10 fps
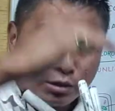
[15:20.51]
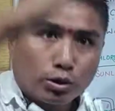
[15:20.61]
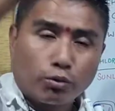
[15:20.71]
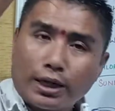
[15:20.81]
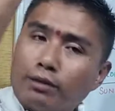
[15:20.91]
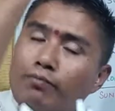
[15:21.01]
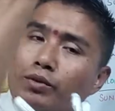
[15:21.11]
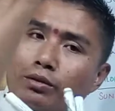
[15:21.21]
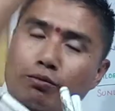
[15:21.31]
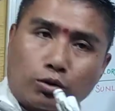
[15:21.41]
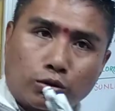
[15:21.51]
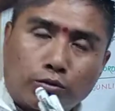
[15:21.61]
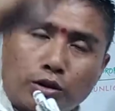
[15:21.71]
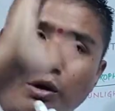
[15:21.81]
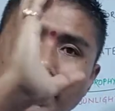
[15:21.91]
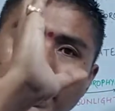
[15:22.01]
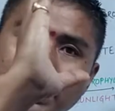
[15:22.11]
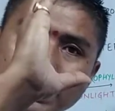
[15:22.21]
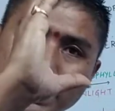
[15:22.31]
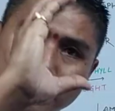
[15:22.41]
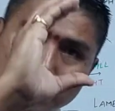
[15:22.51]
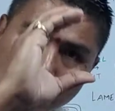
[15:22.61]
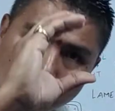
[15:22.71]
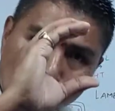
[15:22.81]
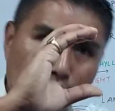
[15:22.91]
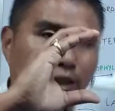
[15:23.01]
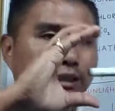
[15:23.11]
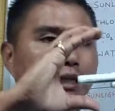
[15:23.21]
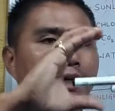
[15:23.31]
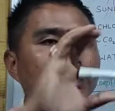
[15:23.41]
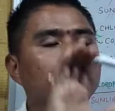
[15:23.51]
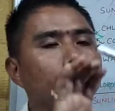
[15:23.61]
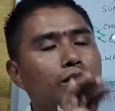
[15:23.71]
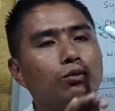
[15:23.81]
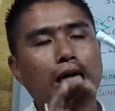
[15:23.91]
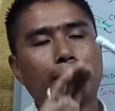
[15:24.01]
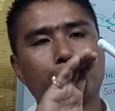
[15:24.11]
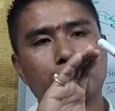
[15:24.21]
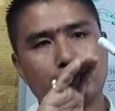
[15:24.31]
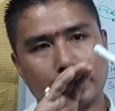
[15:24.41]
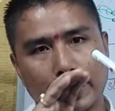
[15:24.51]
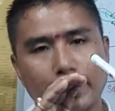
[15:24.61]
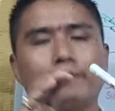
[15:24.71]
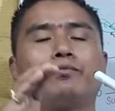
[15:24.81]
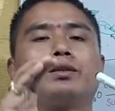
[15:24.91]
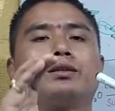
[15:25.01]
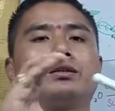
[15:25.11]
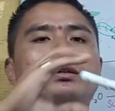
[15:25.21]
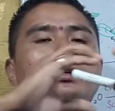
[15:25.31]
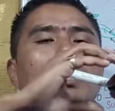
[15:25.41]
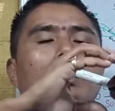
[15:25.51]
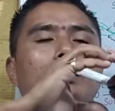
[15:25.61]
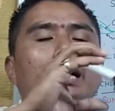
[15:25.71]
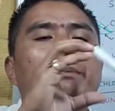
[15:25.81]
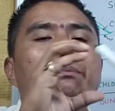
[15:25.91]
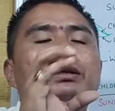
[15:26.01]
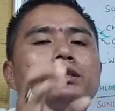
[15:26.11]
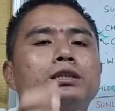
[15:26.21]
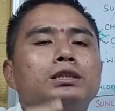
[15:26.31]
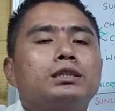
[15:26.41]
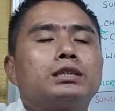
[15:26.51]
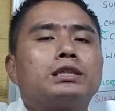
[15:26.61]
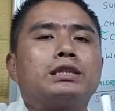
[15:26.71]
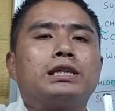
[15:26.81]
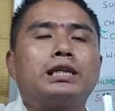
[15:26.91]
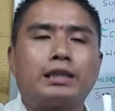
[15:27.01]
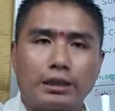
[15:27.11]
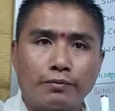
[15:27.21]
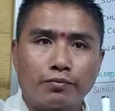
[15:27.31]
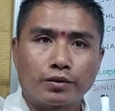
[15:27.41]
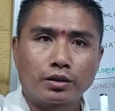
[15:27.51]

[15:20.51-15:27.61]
So when contraction takes place from both the side, then what happens is that our aperture is created.